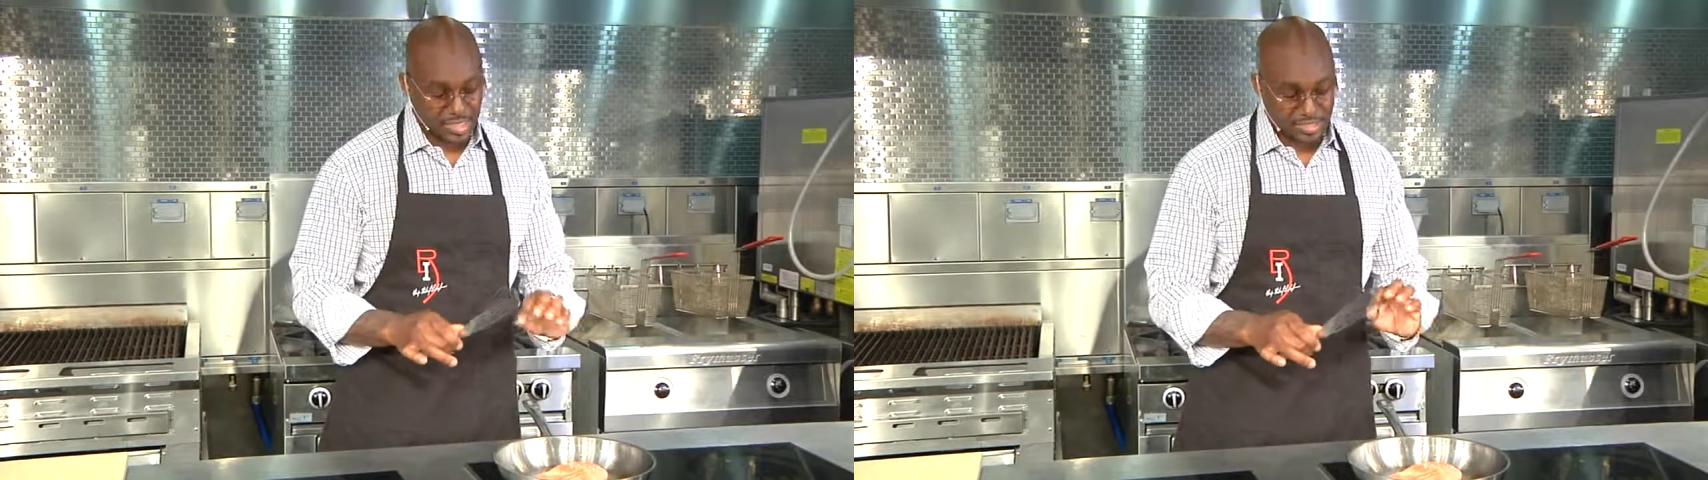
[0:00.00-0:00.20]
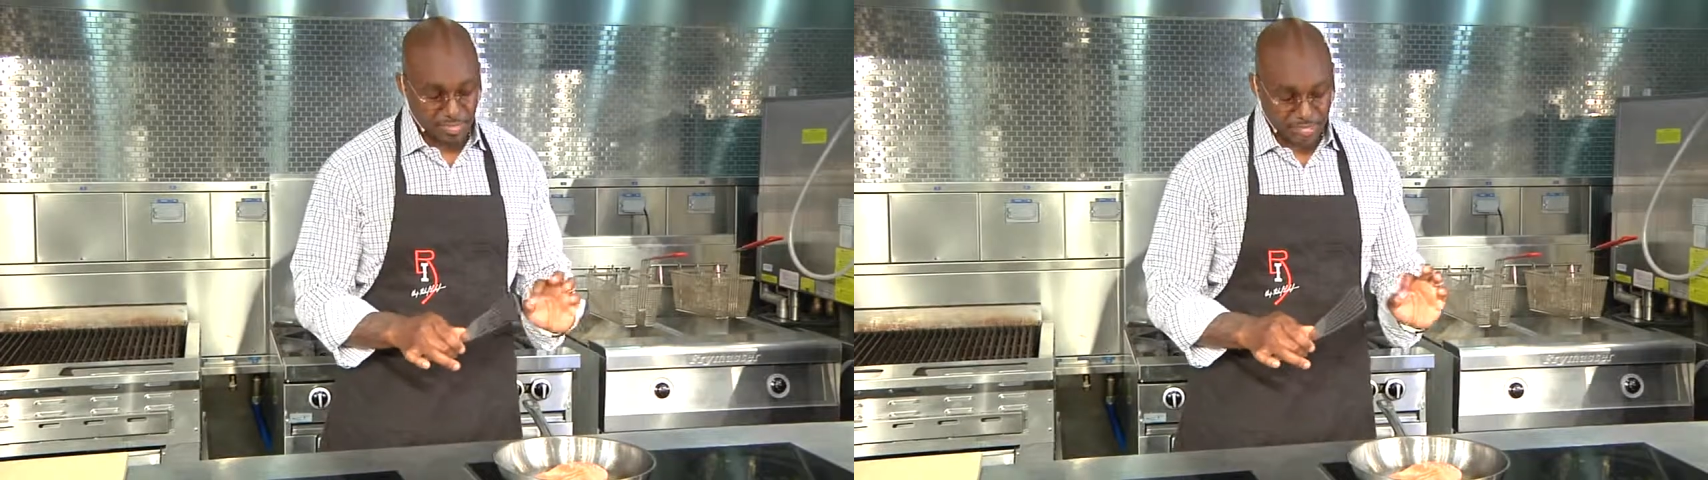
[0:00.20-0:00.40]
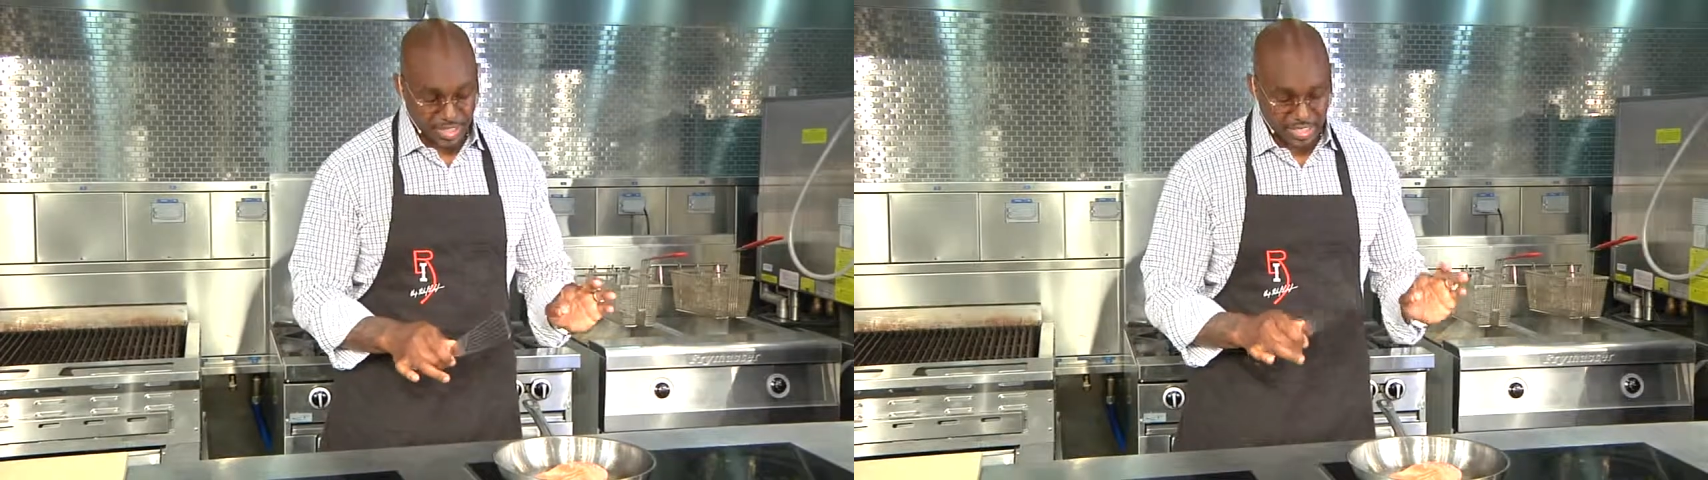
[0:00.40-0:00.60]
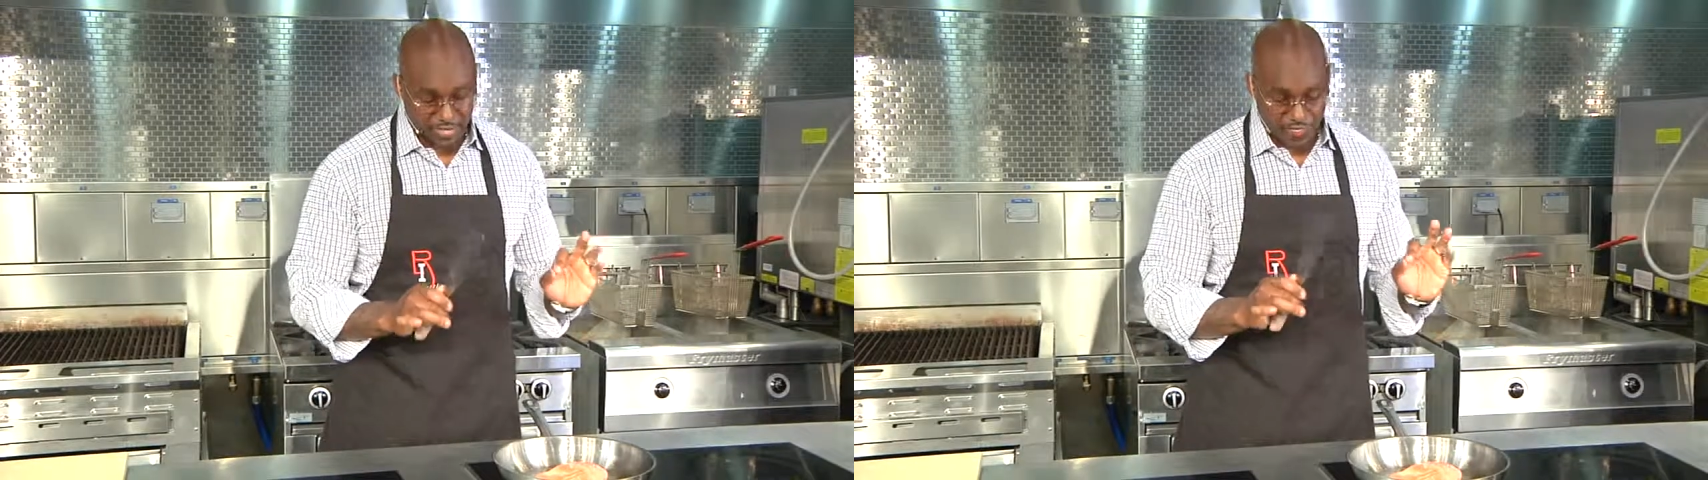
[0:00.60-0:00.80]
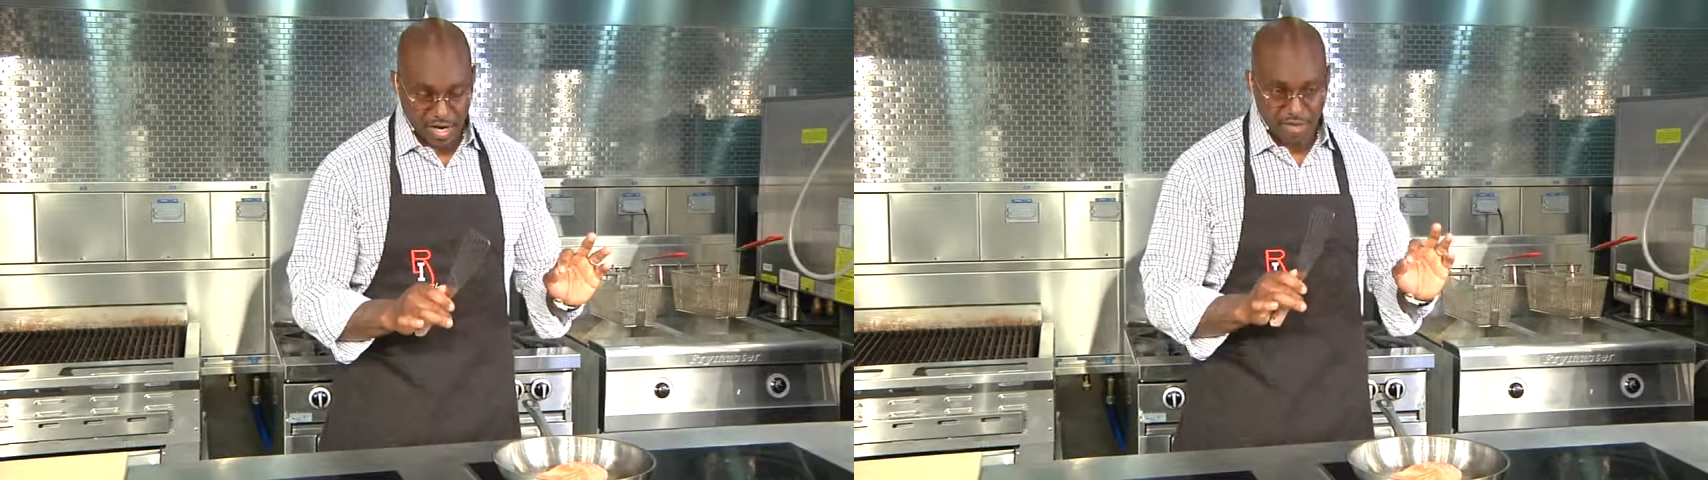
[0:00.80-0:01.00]
something
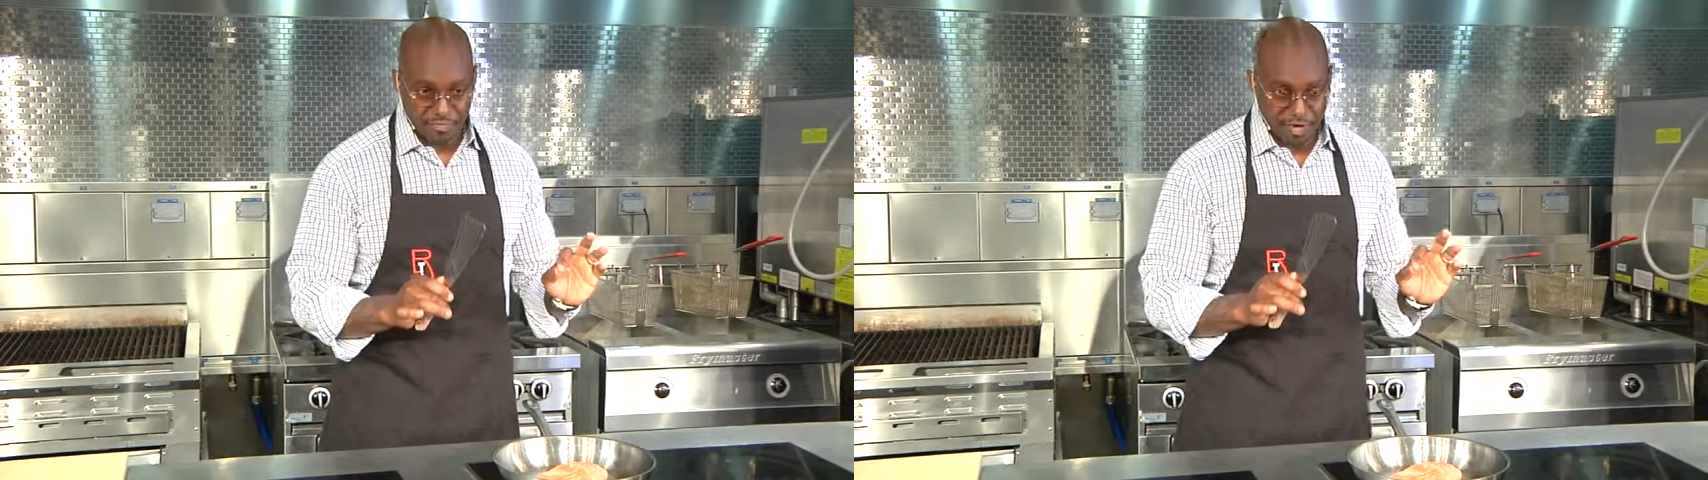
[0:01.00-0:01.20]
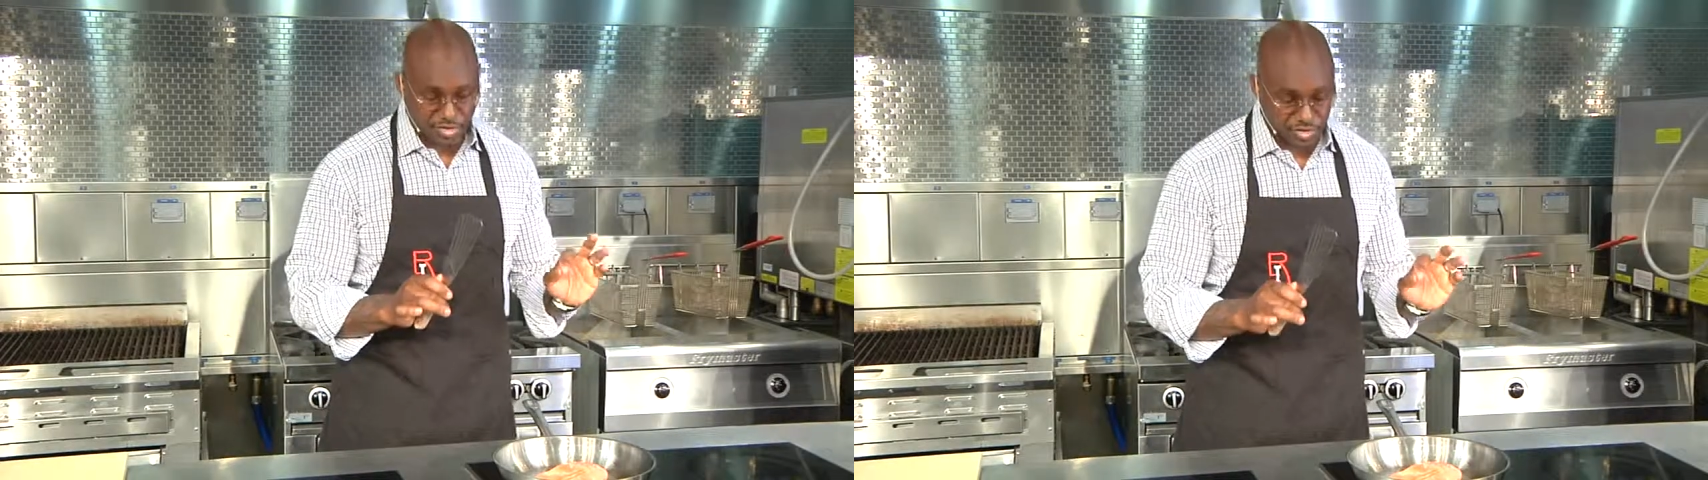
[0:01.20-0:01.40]
that's very, very